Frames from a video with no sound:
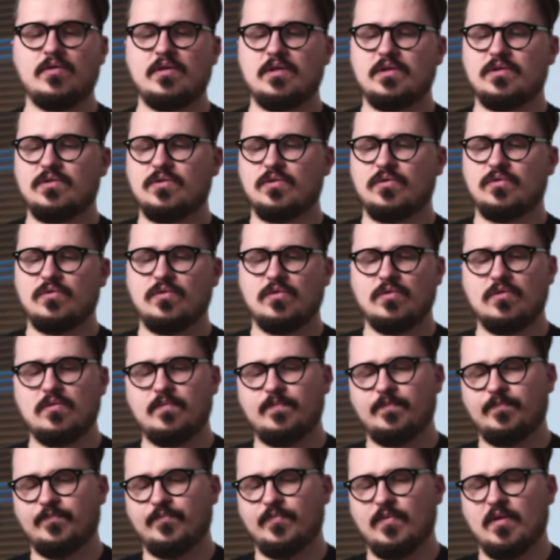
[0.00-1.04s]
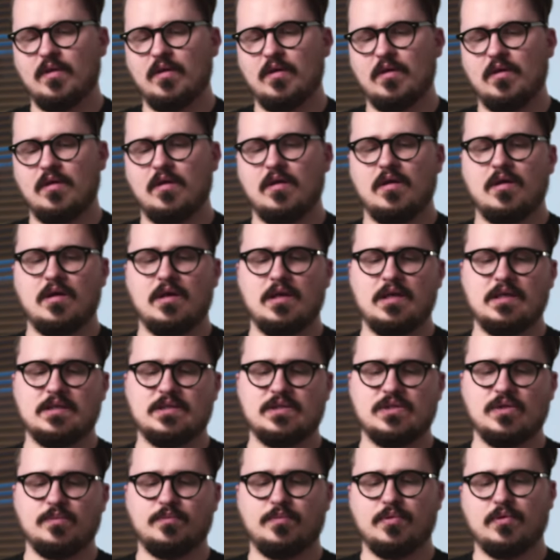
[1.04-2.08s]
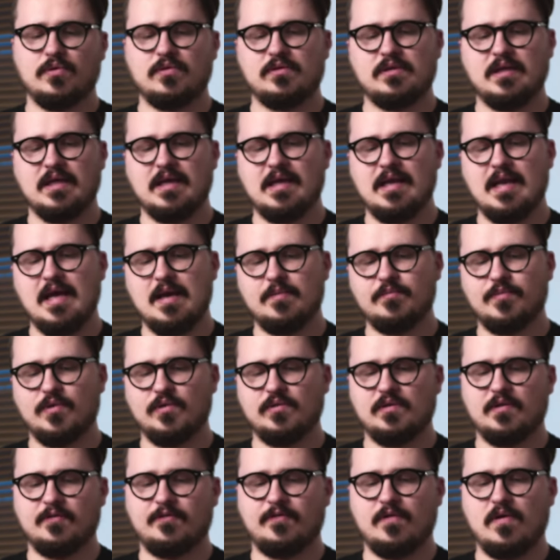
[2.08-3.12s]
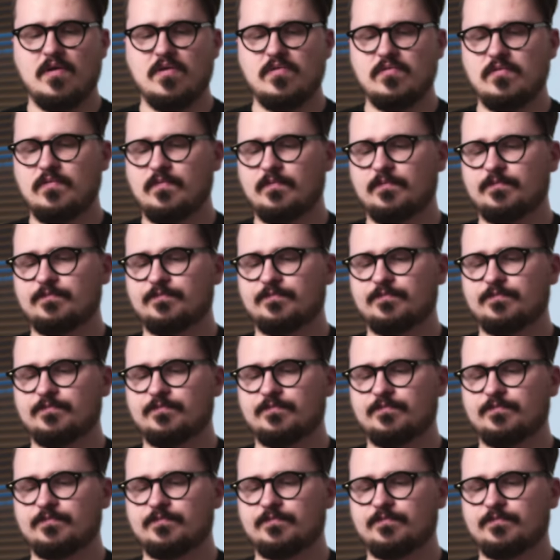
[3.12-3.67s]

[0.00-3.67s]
you need to do is to put the clamp on the phone.